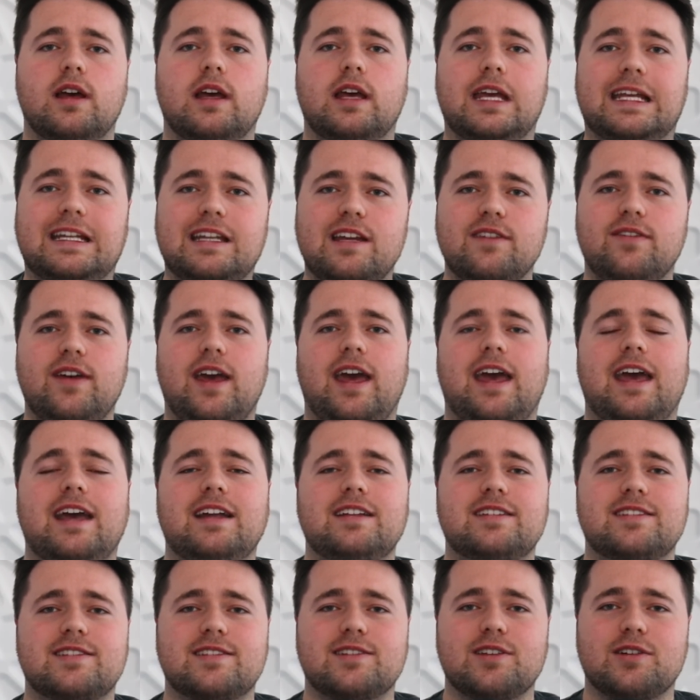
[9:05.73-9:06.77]
He never
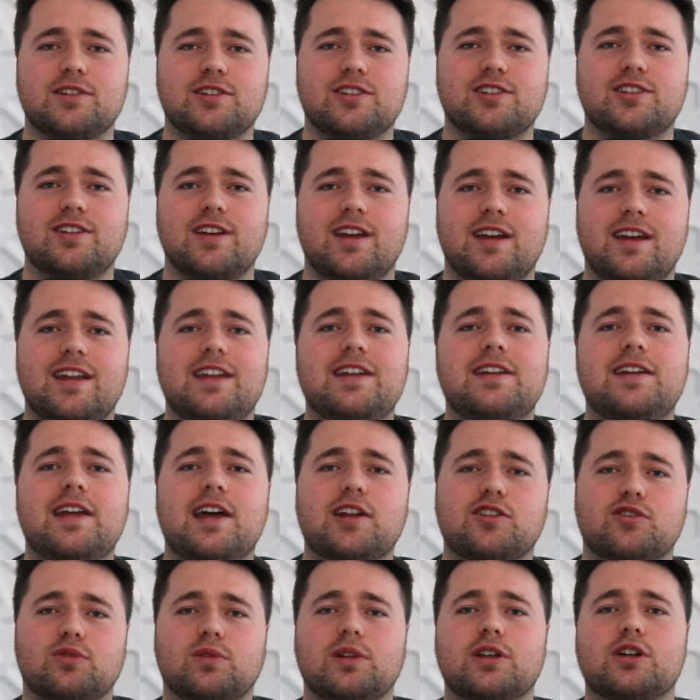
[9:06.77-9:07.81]
had such
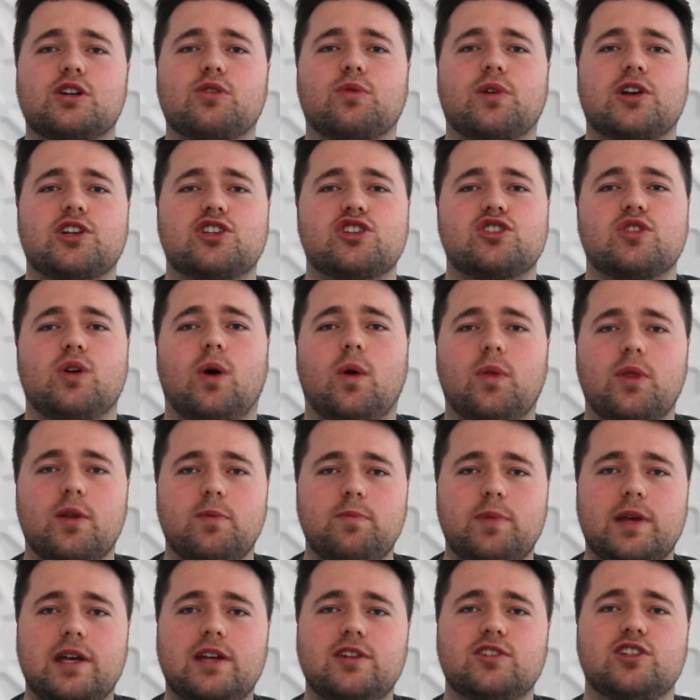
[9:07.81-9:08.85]
natural aggression on the
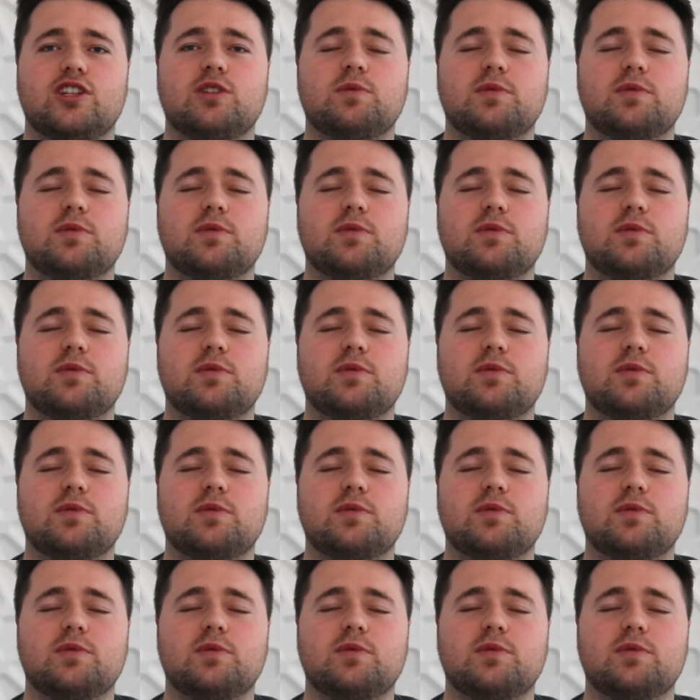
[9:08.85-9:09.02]
pitch.